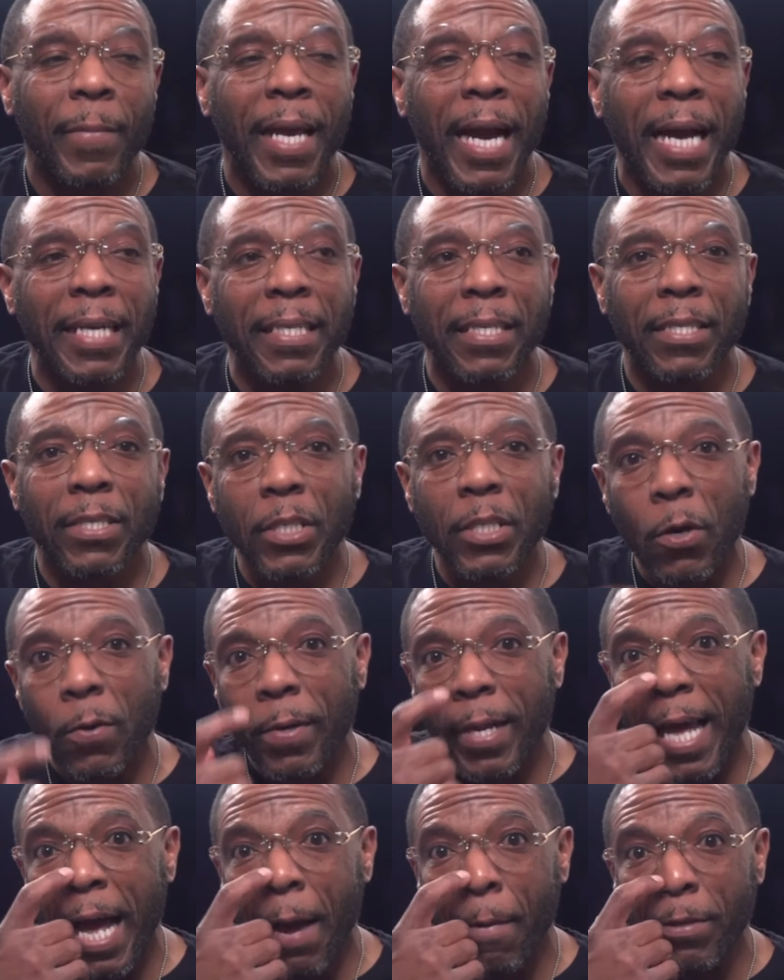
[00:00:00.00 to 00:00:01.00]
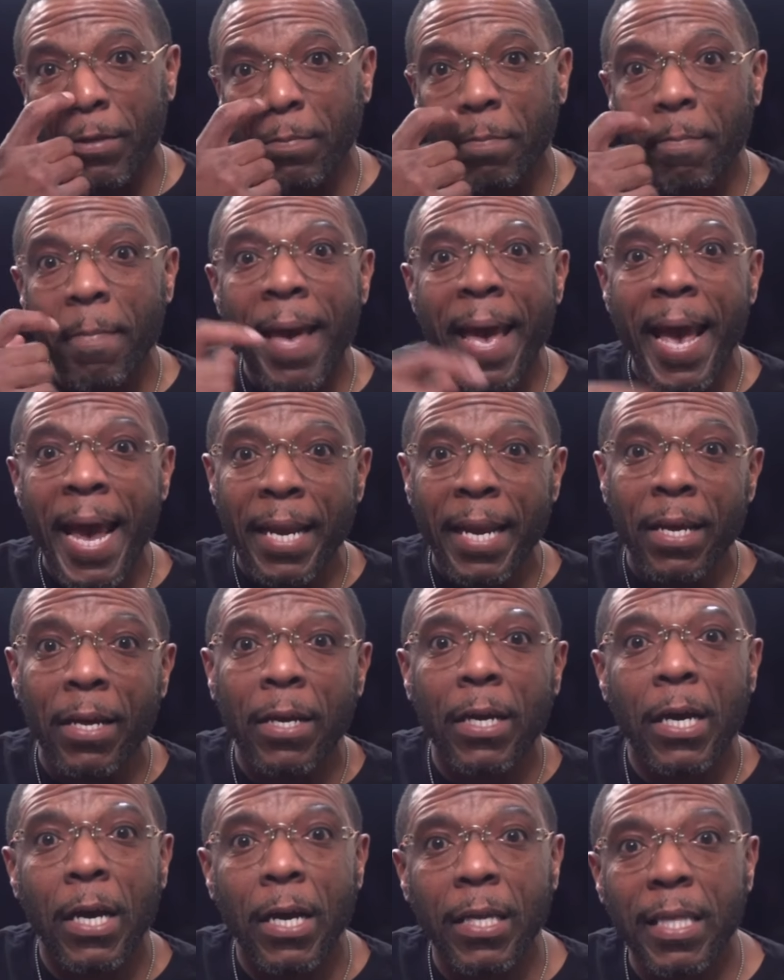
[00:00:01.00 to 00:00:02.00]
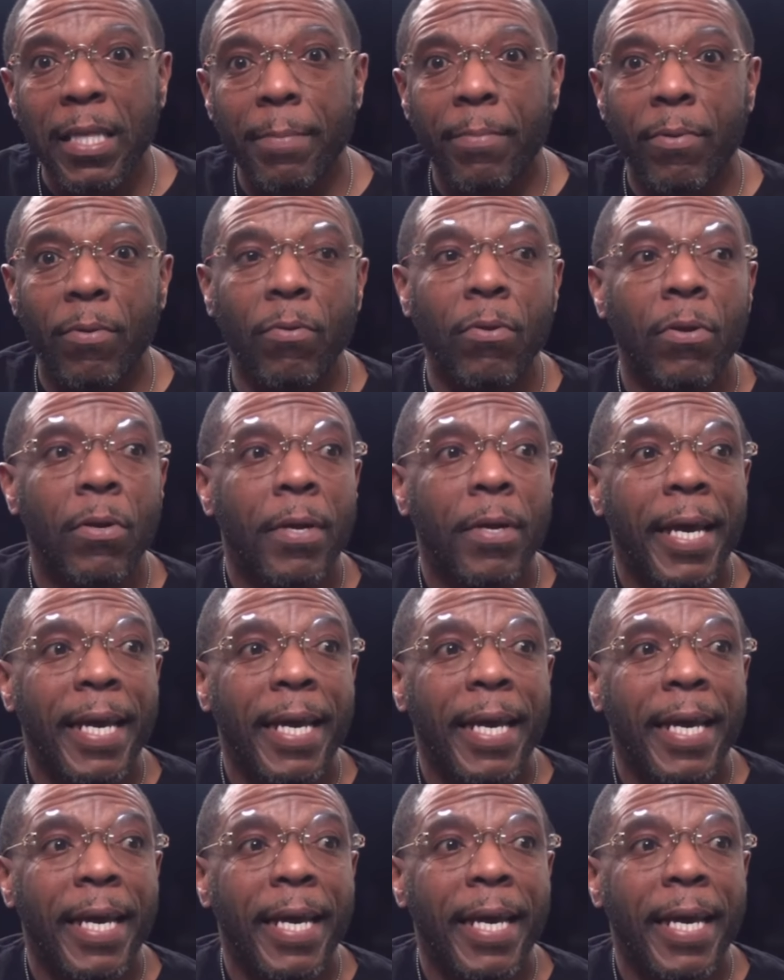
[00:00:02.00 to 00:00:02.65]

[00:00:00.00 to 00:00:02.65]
I just know that I was mad uncomfortable.